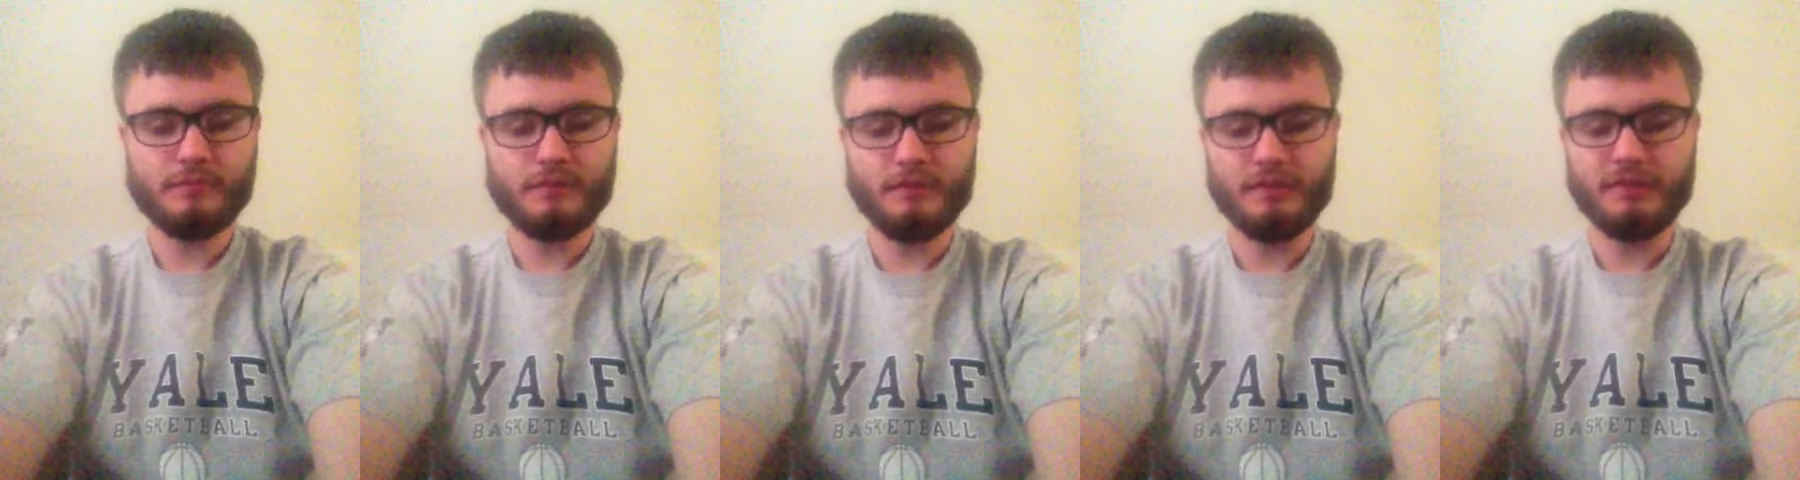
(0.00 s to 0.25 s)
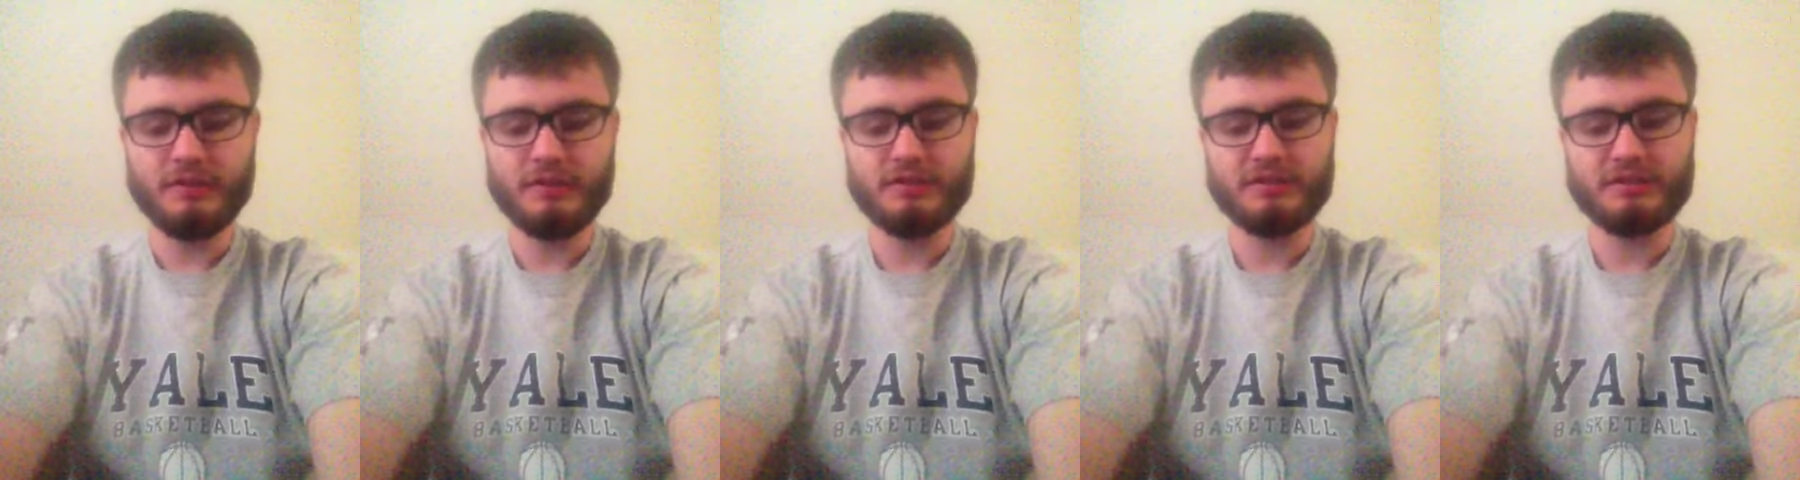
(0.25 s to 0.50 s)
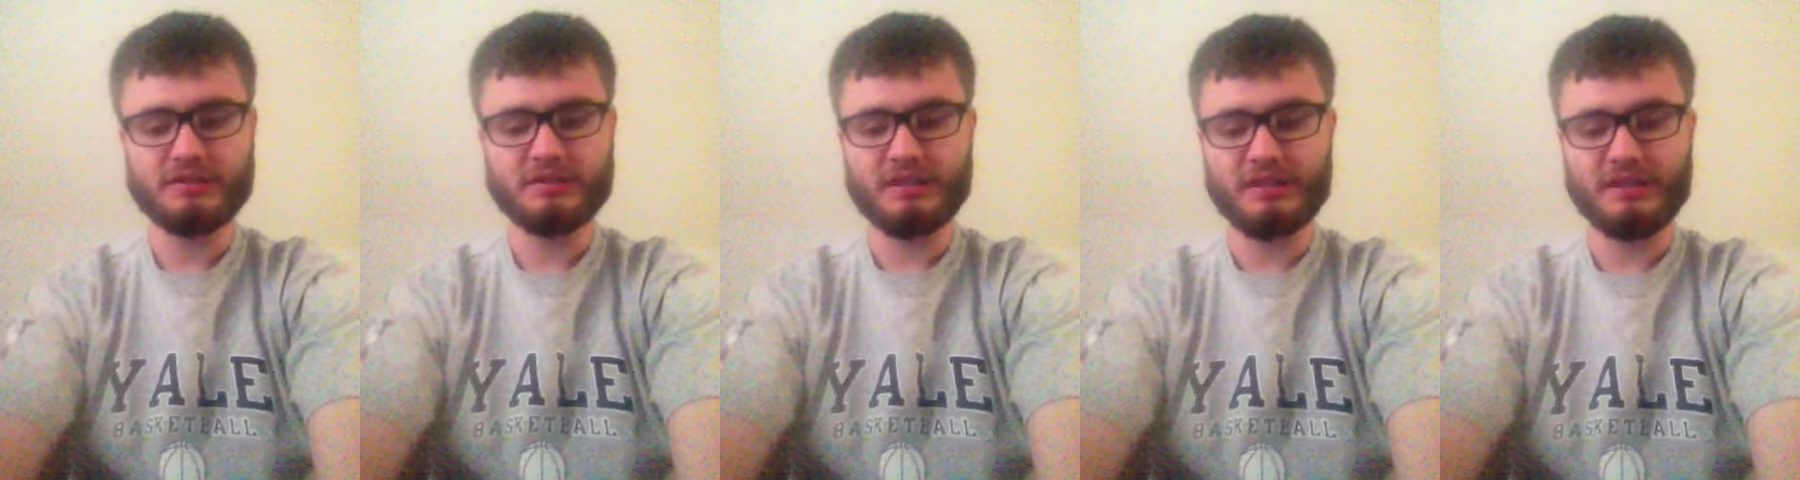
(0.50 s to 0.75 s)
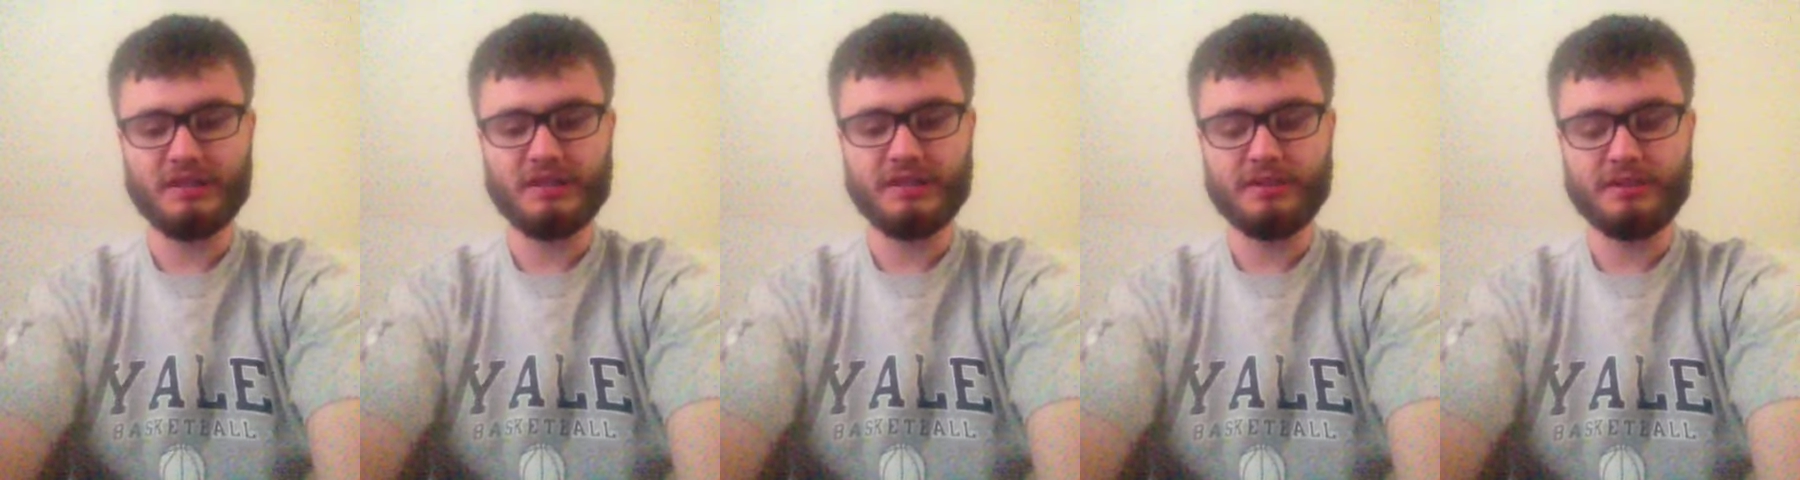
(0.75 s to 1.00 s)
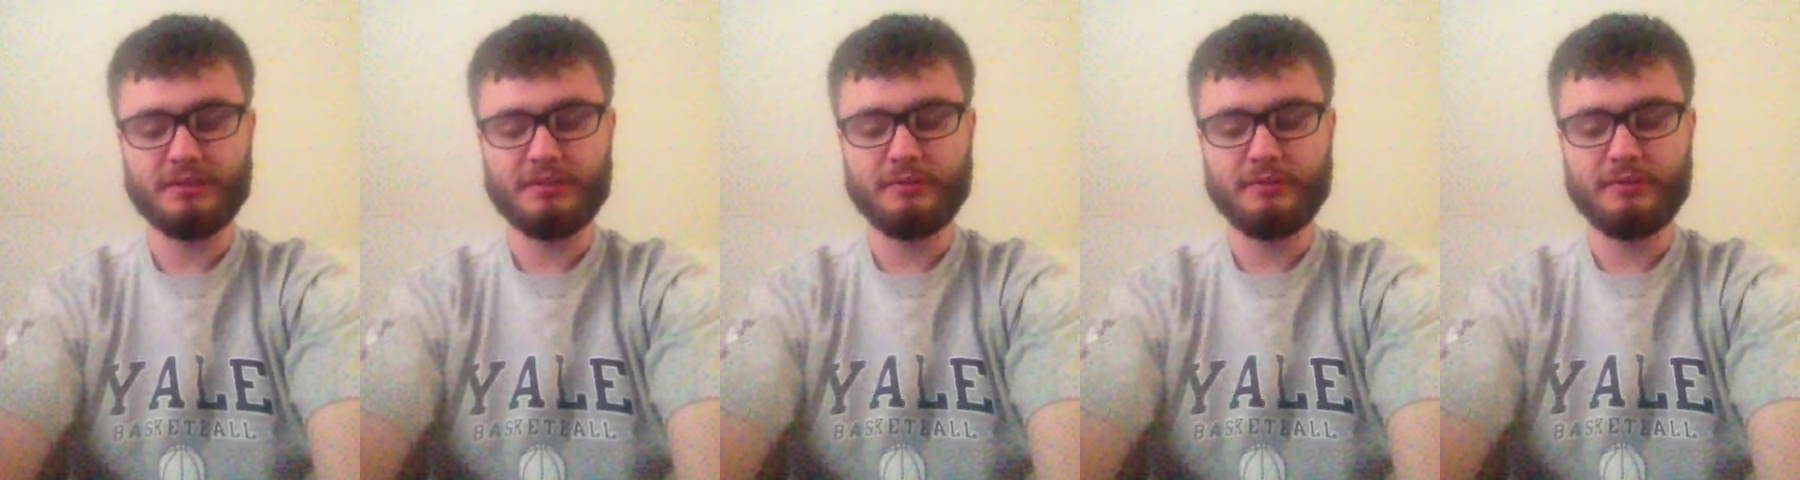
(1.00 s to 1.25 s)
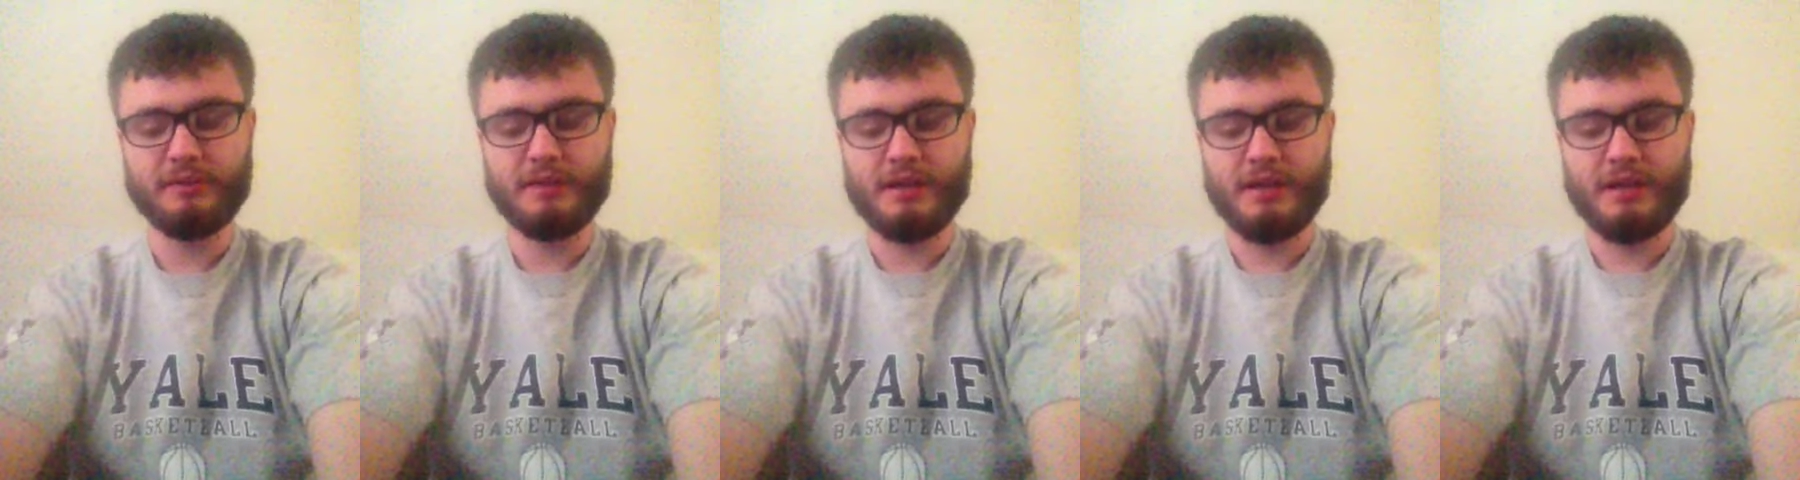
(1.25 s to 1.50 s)
Because I know
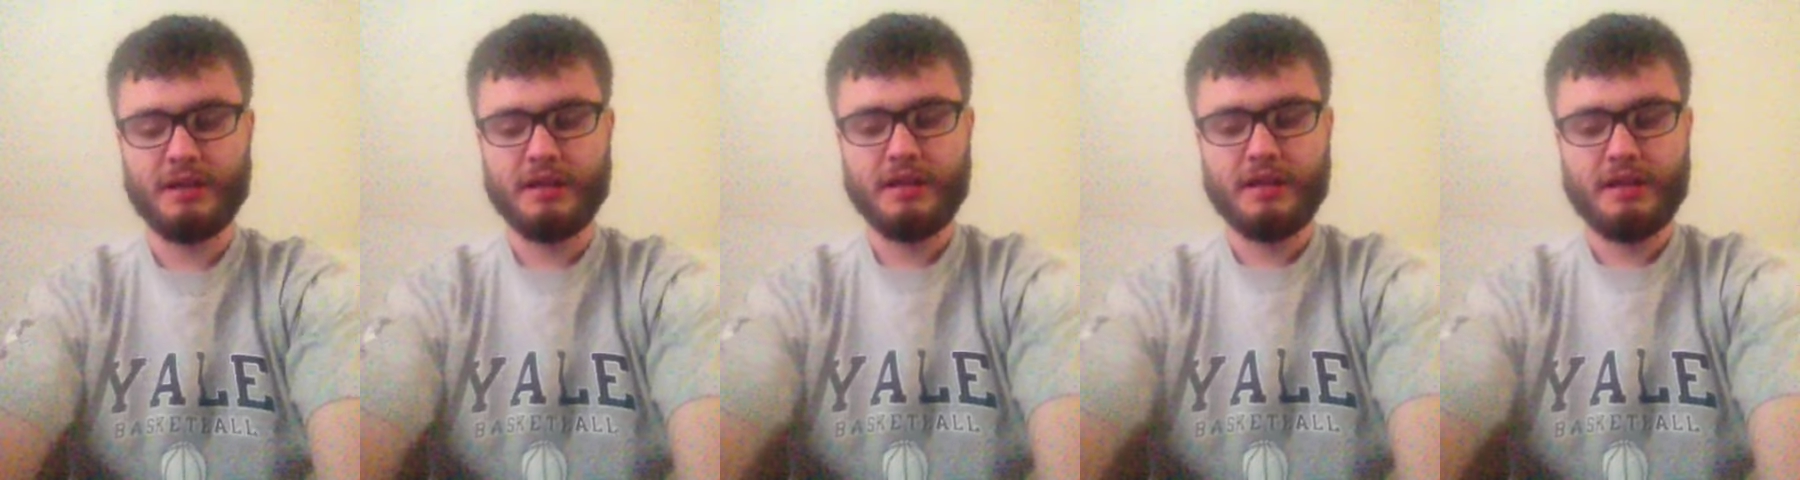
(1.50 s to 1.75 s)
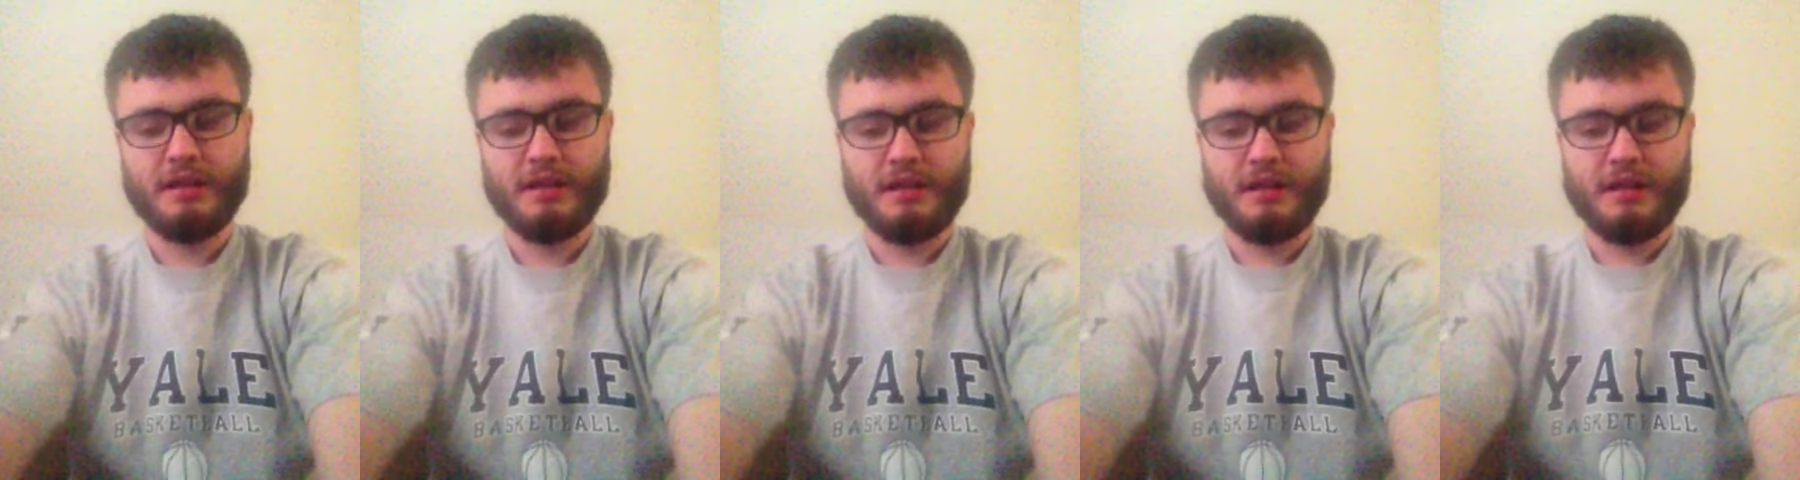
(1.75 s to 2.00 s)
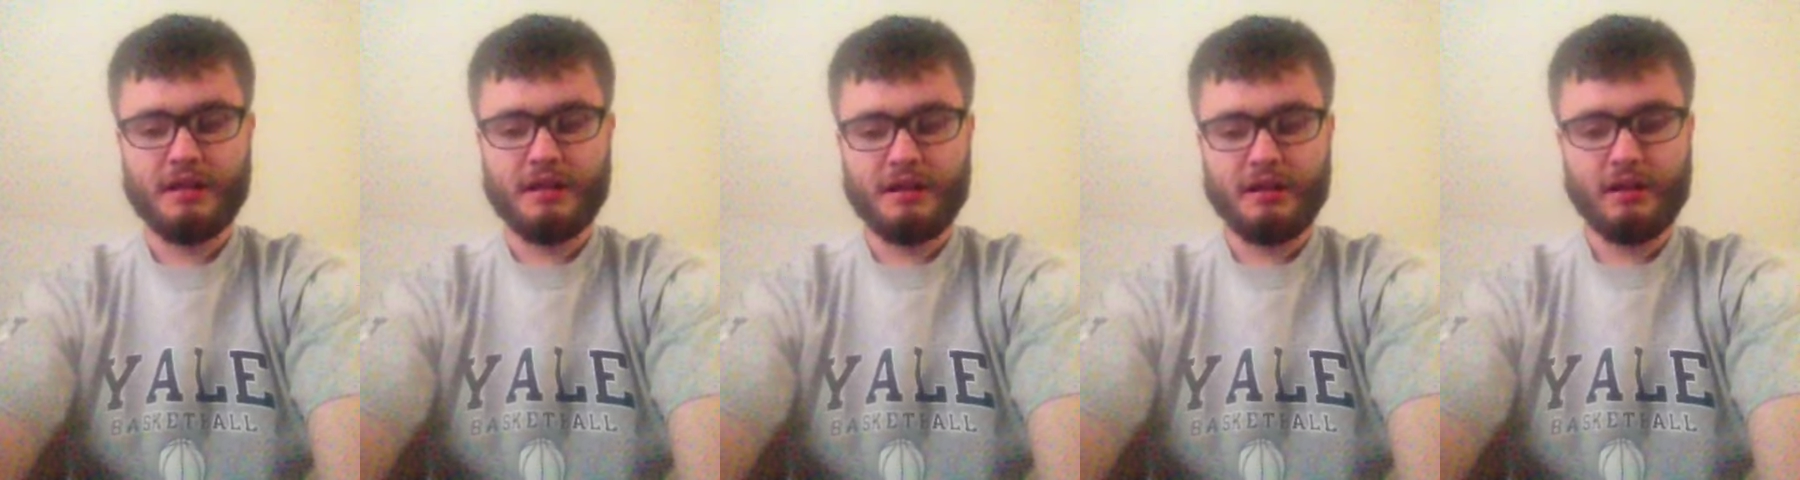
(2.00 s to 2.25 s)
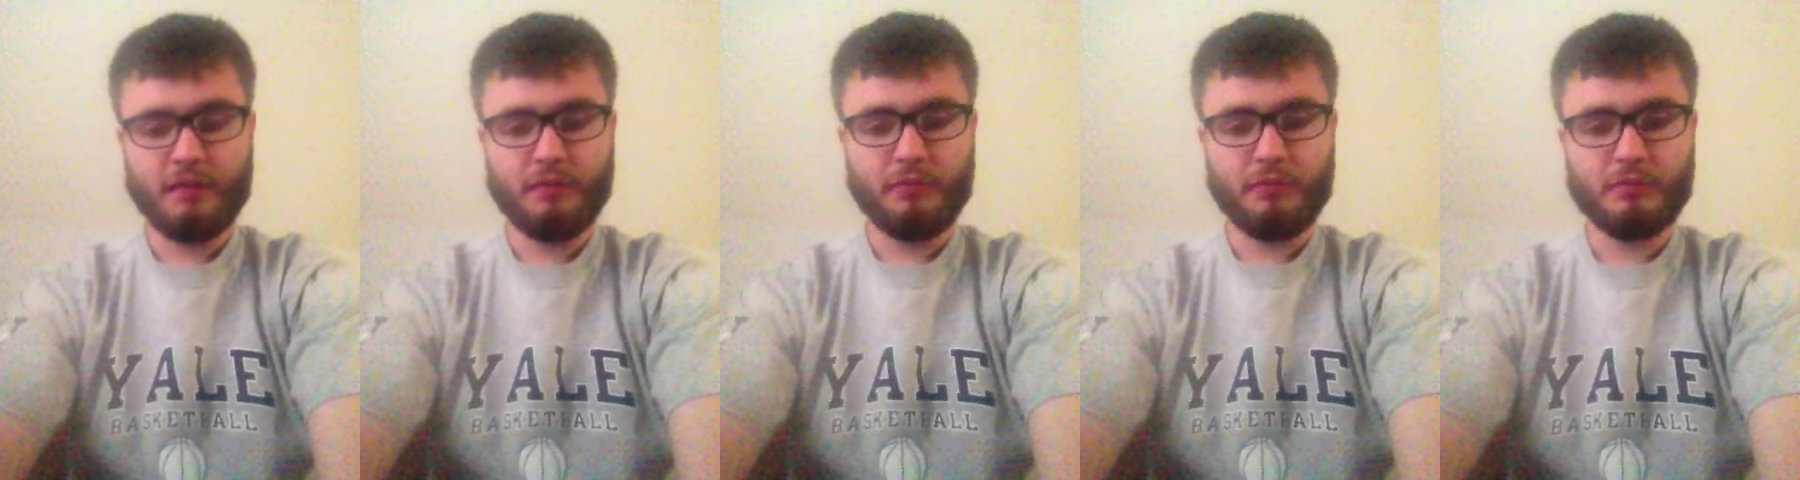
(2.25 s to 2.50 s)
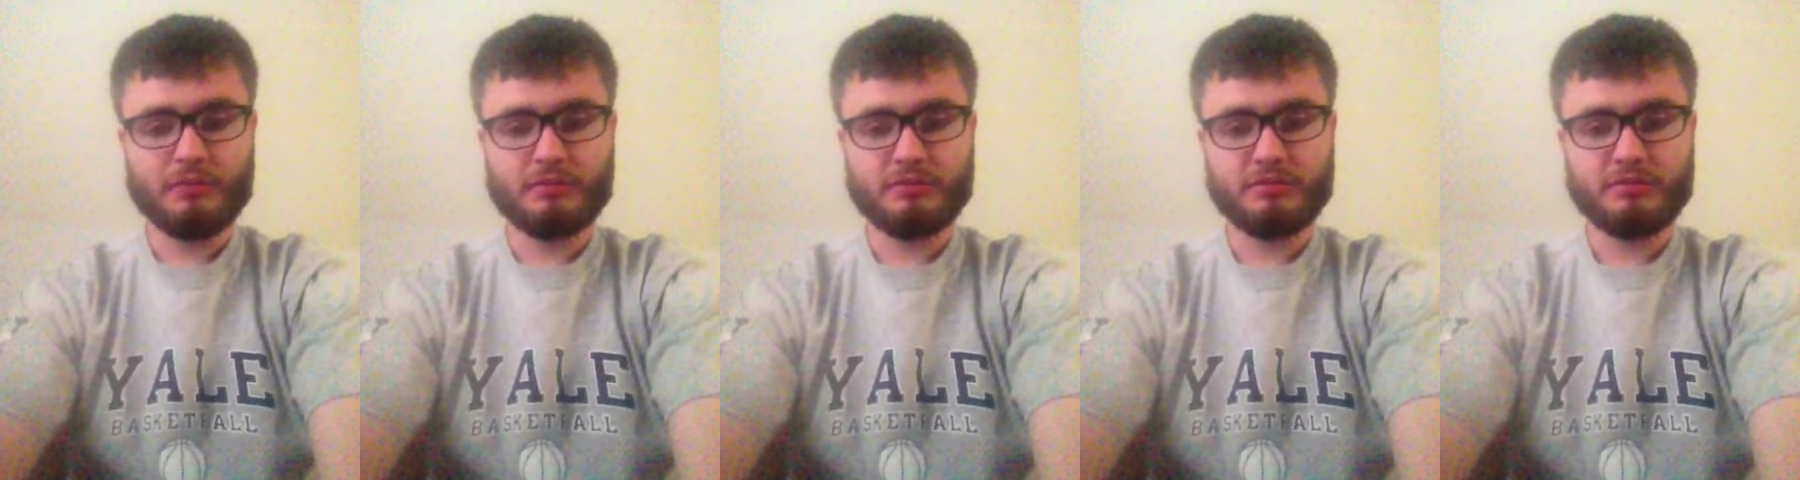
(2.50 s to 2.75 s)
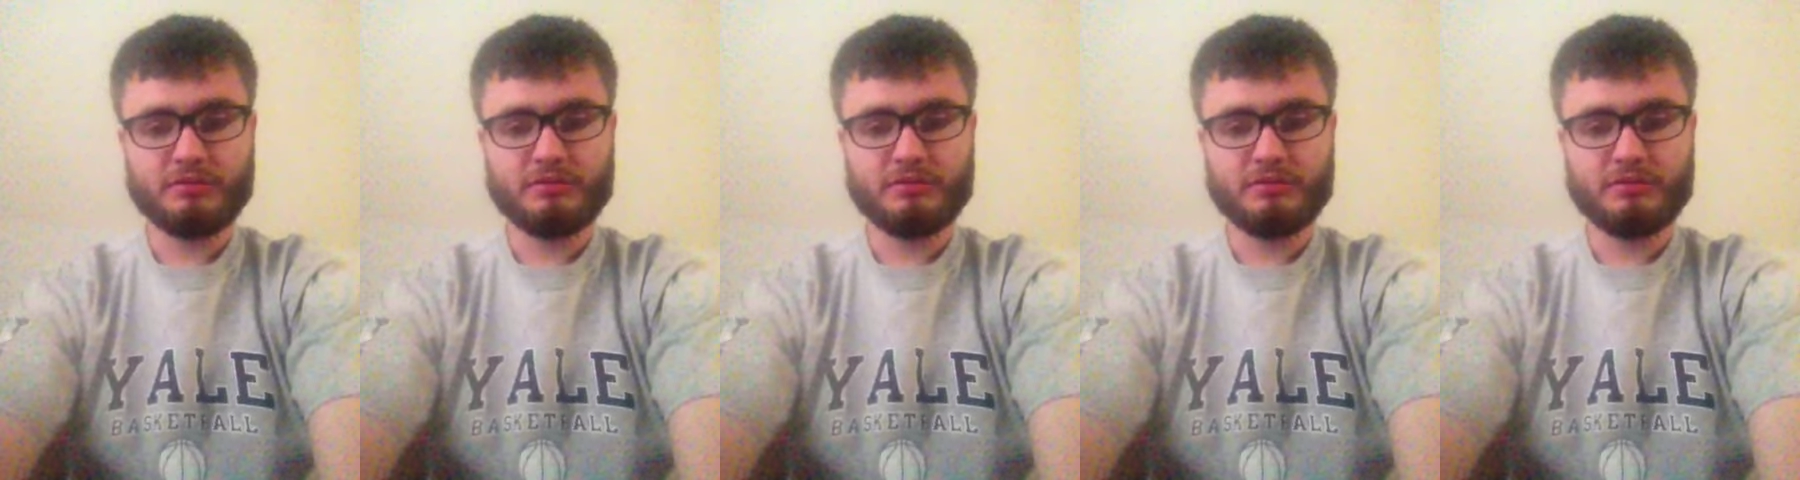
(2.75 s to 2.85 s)
I want